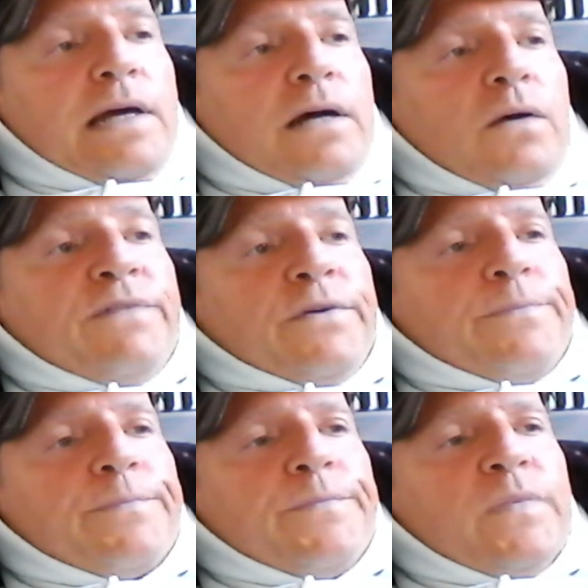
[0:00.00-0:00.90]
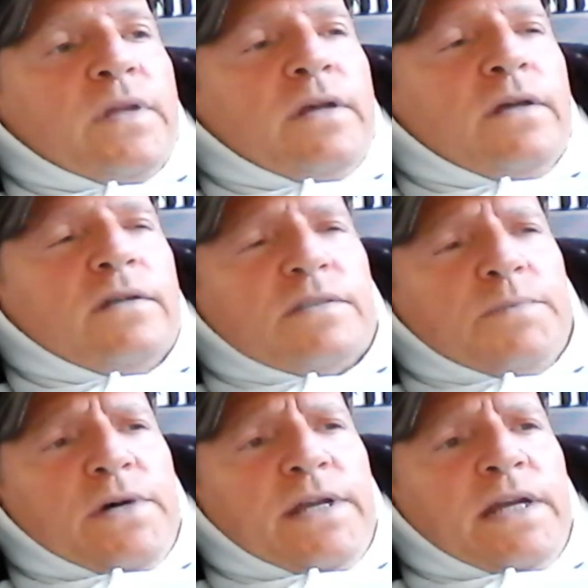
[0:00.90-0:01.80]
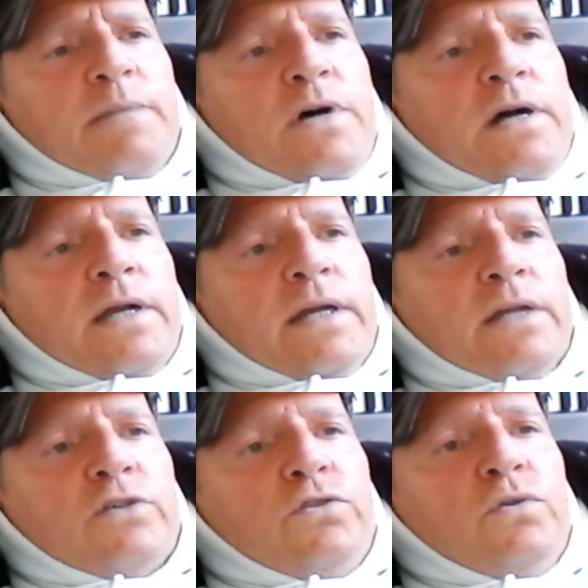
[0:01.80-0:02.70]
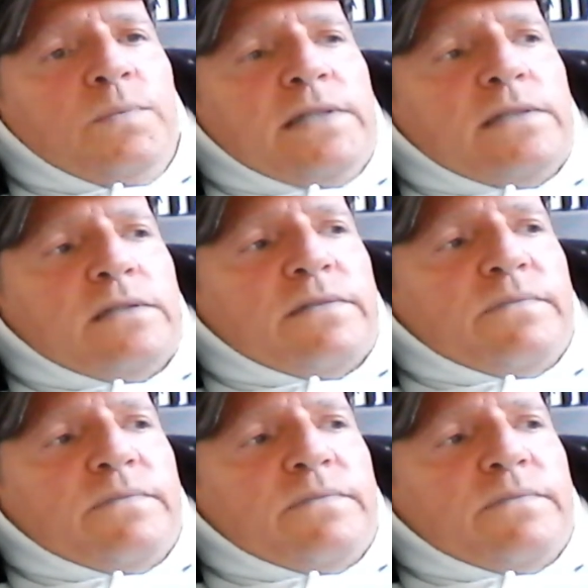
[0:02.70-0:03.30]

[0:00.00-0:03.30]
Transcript: However, spotting and pocketing two pieces of